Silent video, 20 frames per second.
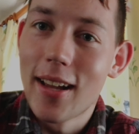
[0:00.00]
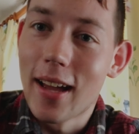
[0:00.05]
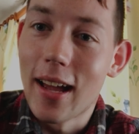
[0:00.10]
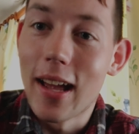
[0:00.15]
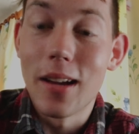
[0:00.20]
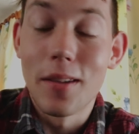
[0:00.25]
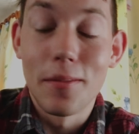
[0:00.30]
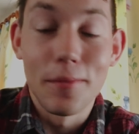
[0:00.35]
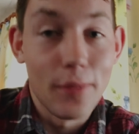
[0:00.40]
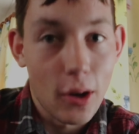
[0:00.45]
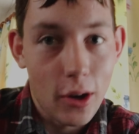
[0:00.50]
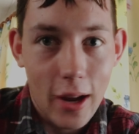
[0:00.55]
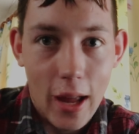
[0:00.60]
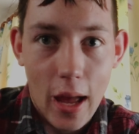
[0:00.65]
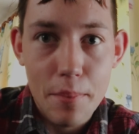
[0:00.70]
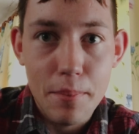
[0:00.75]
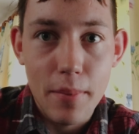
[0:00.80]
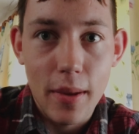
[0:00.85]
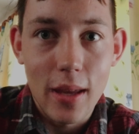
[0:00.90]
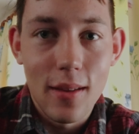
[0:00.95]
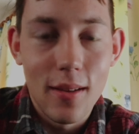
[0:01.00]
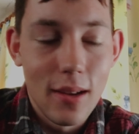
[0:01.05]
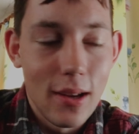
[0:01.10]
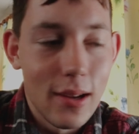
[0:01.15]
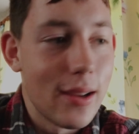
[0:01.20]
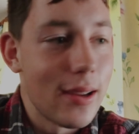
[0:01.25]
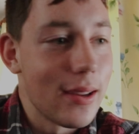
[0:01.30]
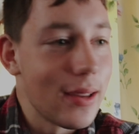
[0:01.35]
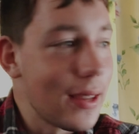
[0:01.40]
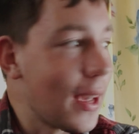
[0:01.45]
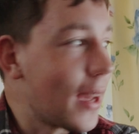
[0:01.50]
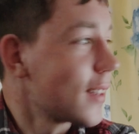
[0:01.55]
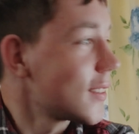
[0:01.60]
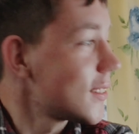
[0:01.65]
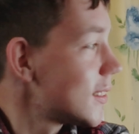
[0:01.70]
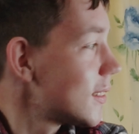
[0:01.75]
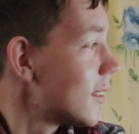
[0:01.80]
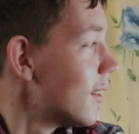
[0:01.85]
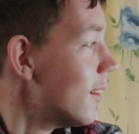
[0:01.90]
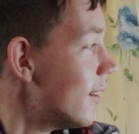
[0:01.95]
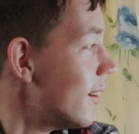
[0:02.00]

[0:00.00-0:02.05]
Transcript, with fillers: And I'm very happy. Yes.